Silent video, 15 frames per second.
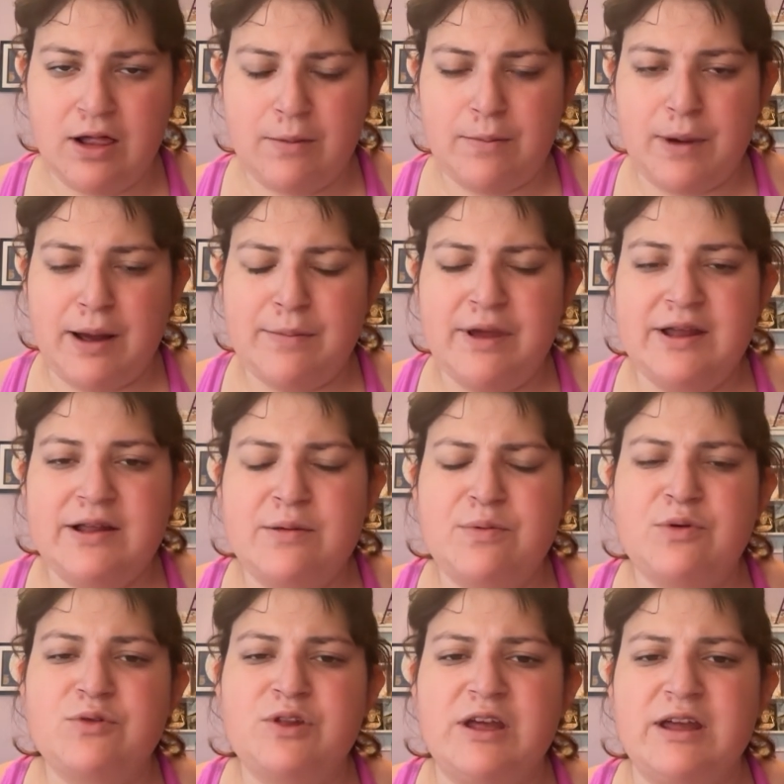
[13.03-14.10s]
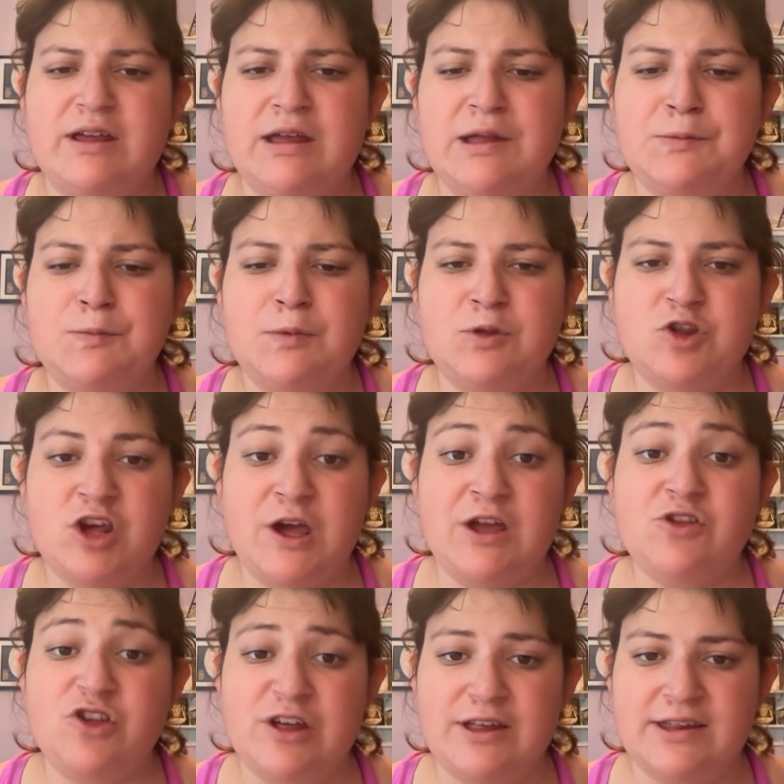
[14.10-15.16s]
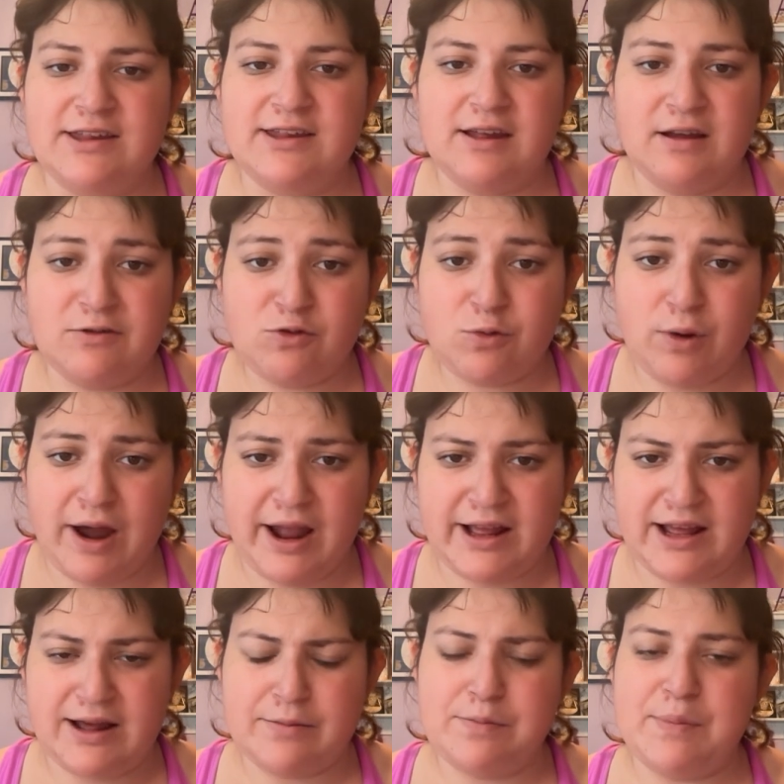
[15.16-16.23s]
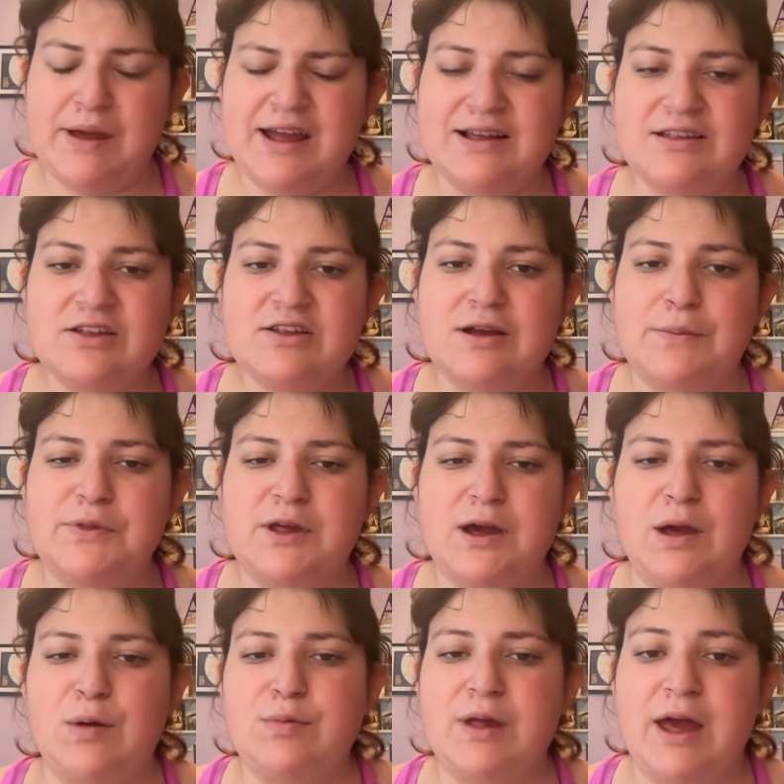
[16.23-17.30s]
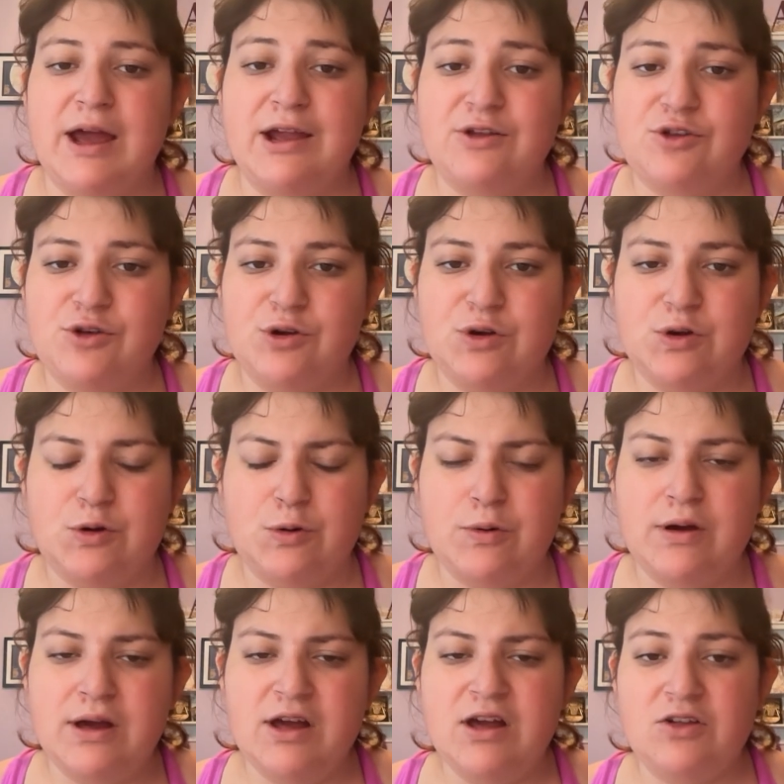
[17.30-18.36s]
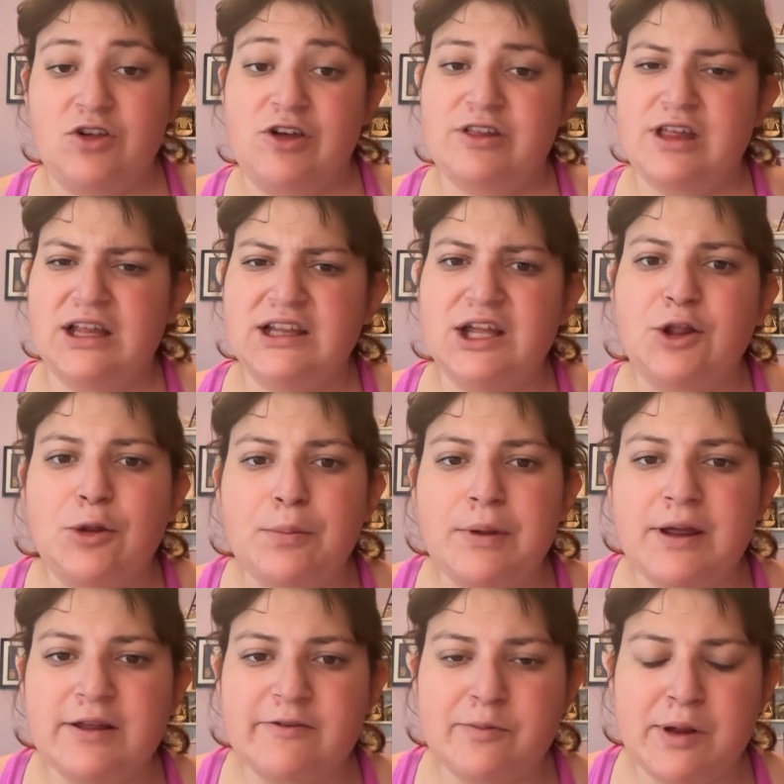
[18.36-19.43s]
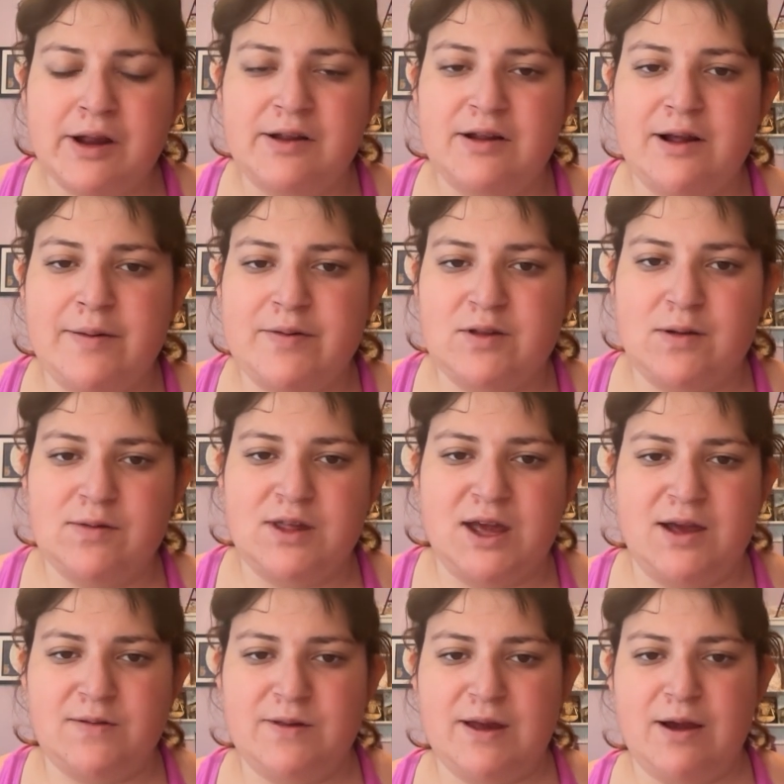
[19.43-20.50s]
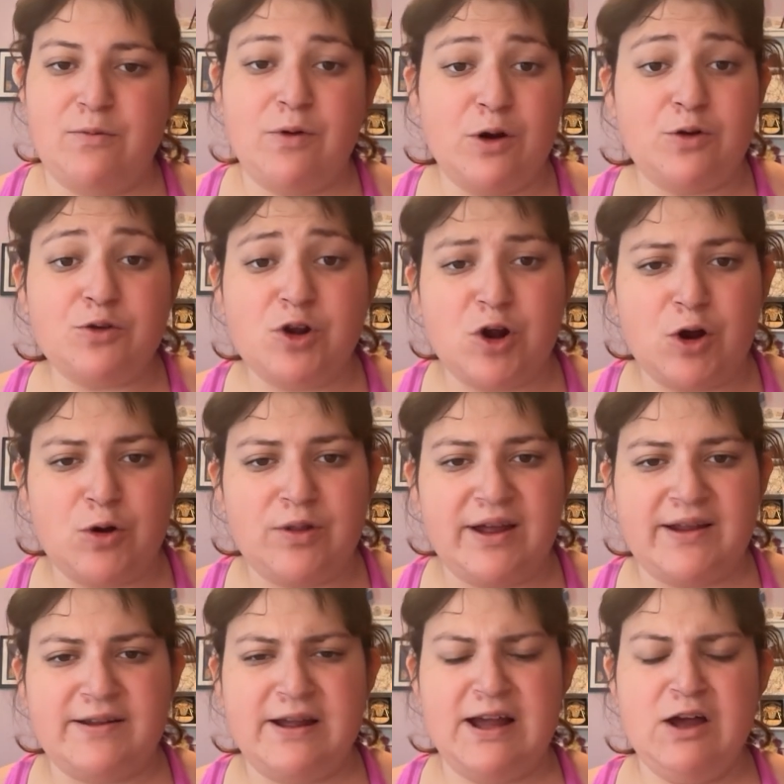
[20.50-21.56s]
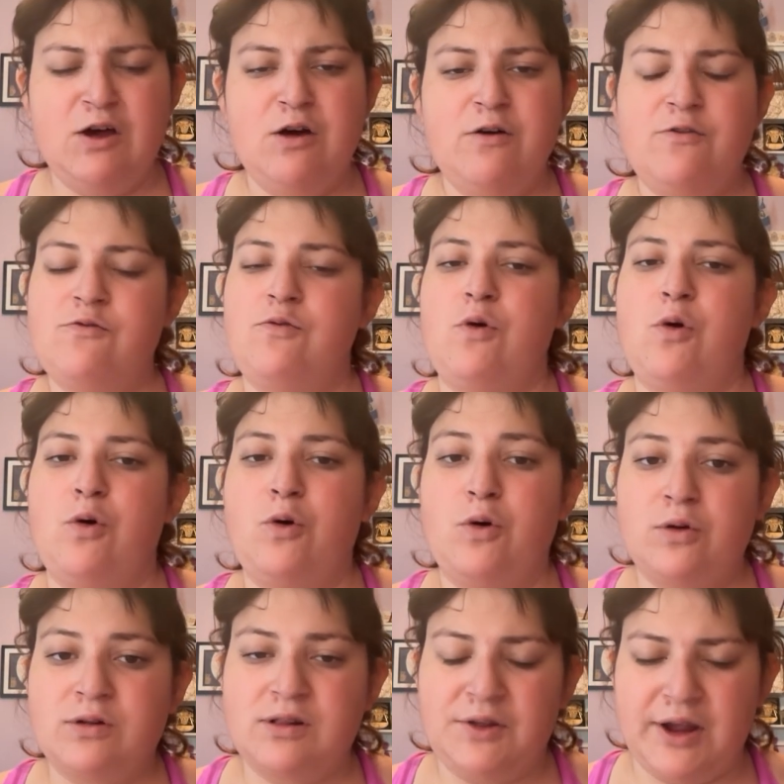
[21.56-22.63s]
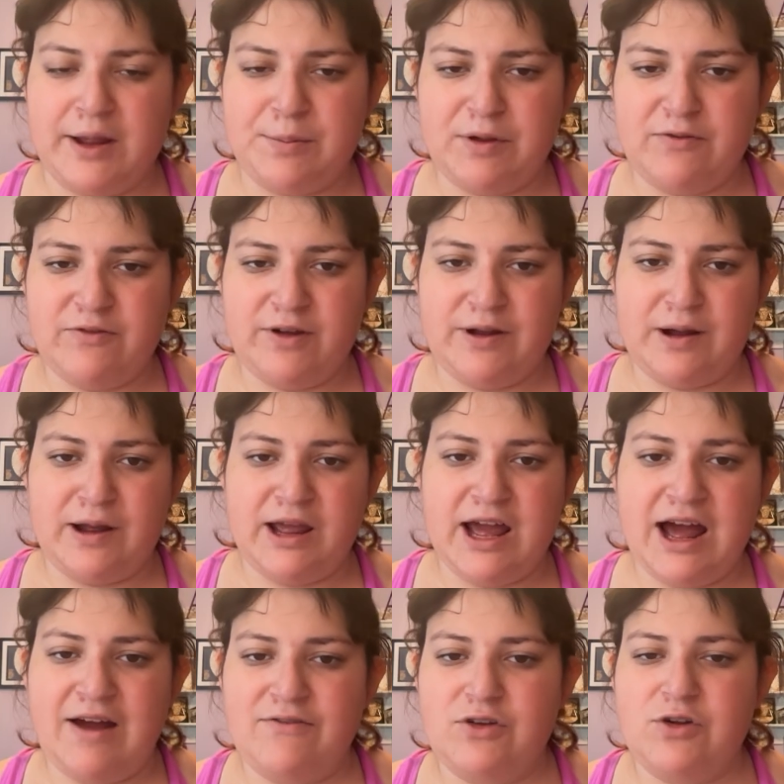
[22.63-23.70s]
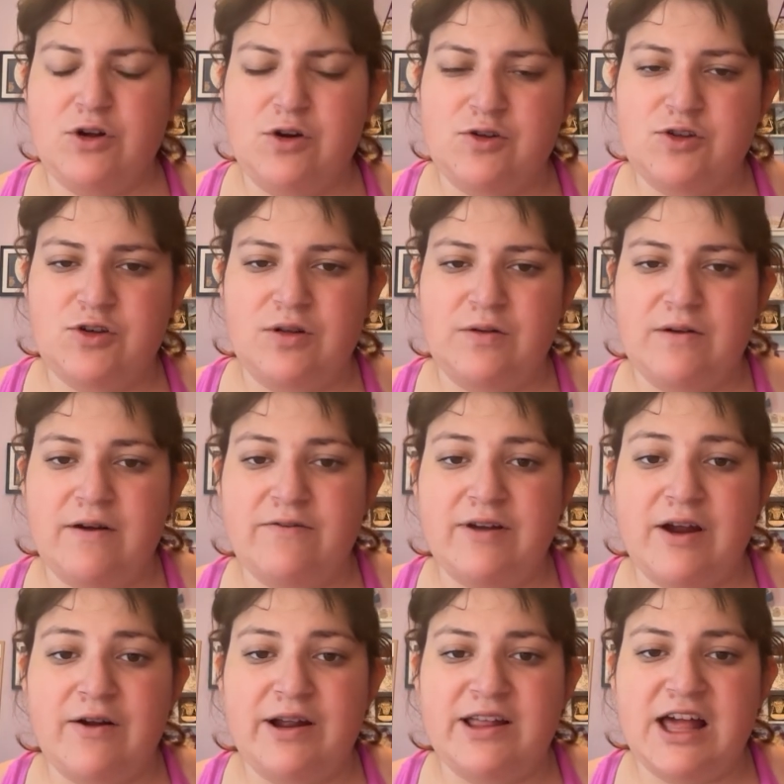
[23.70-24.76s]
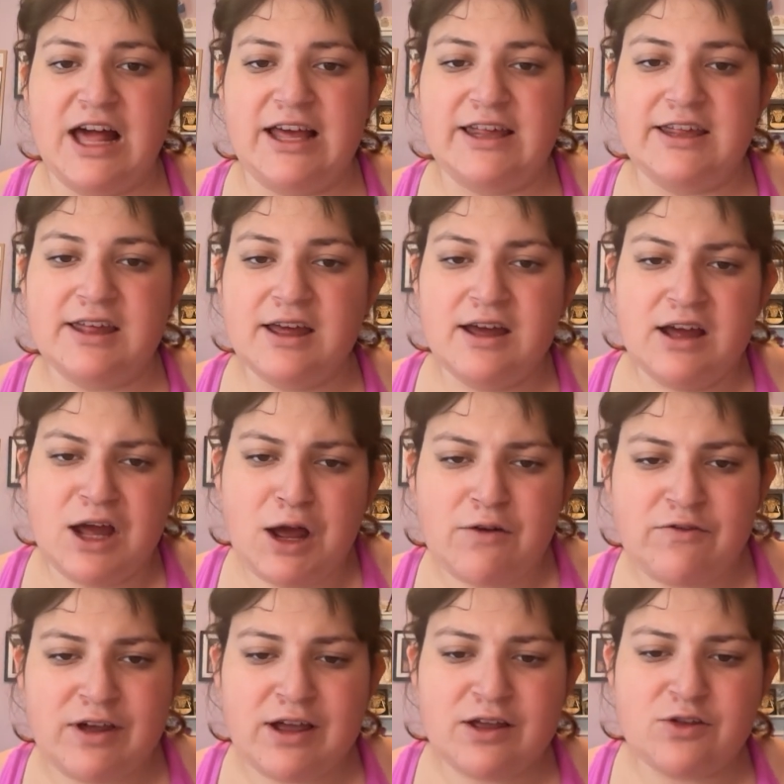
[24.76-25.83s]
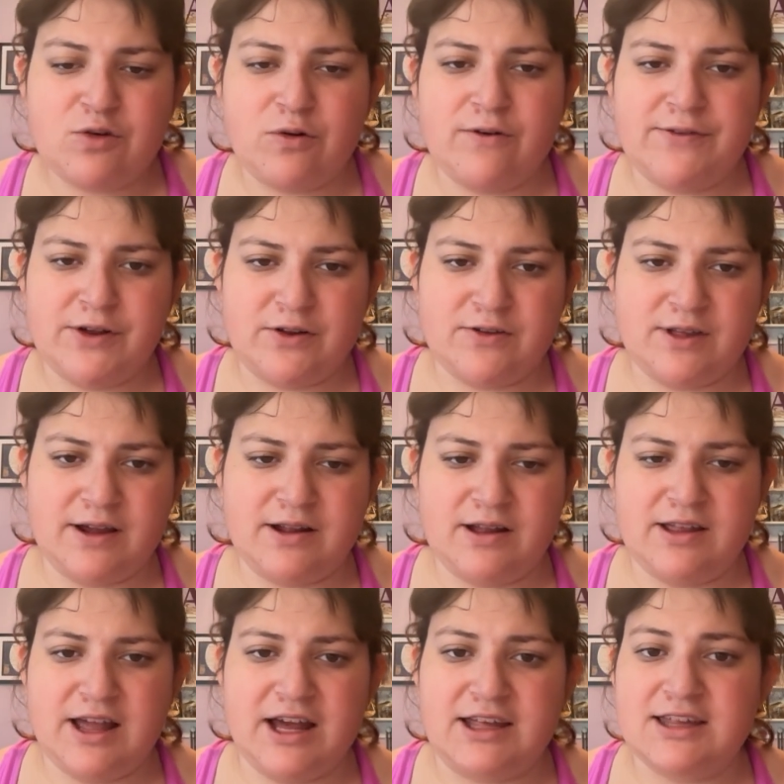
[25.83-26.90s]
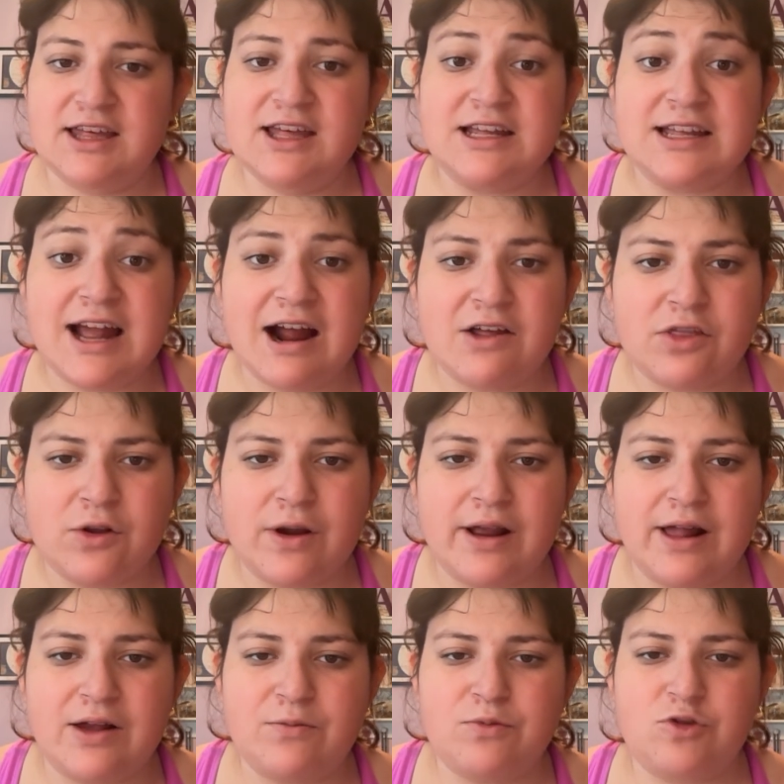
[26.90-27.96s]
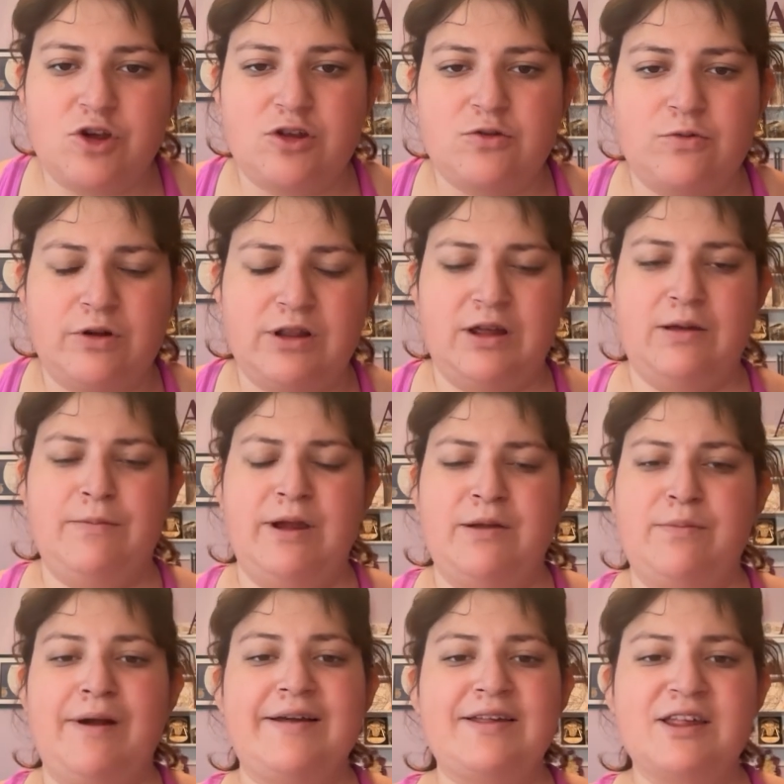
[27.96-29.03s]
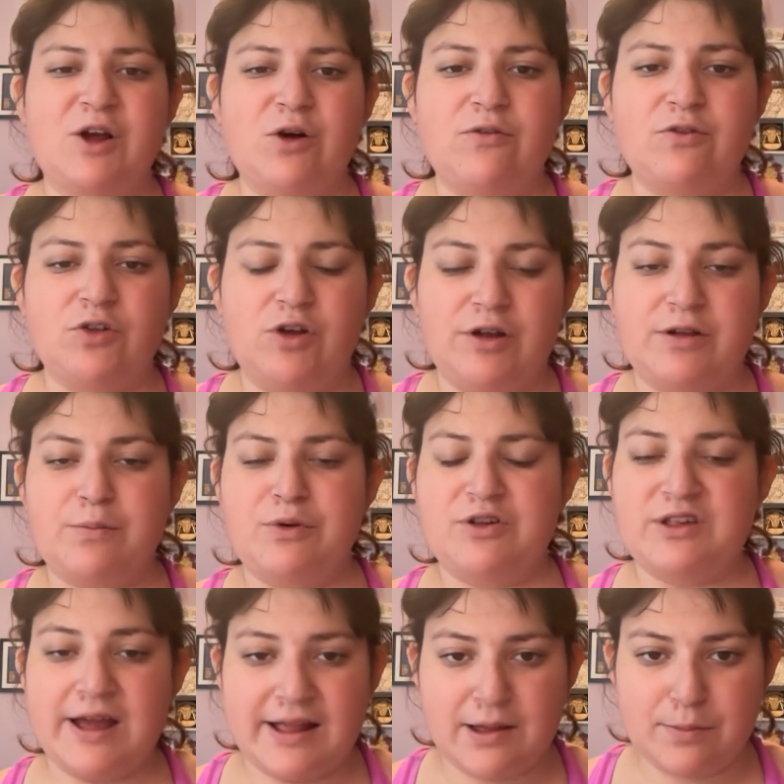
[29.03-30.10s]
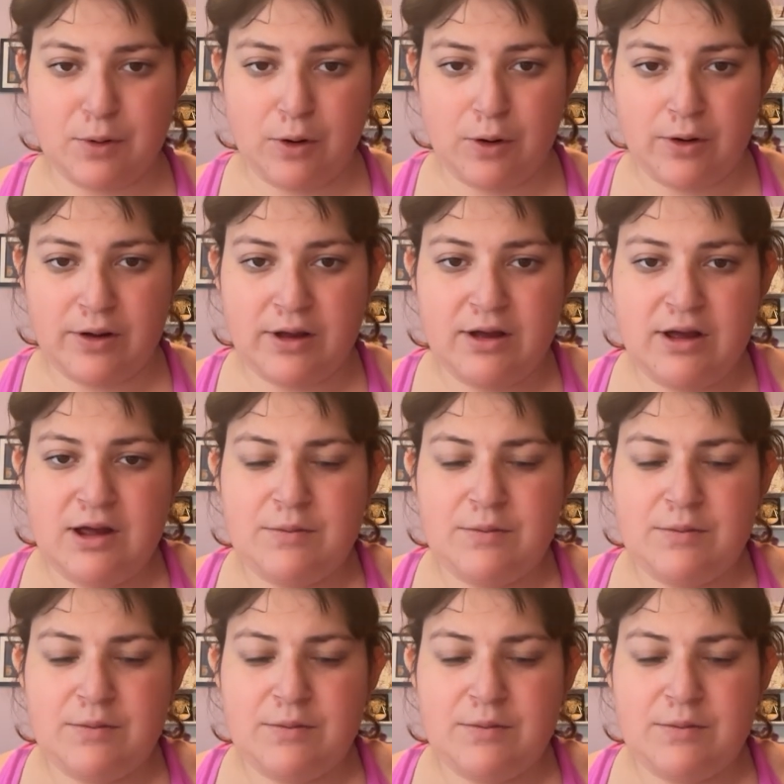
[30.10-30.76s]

My makeup routine changes quite a bit. Sometimes I do just a little bit of makeup, sometimes I will go like full glam if I have to go to a very nice event or if there's like a nice gathering. I just want to make myself look presentable.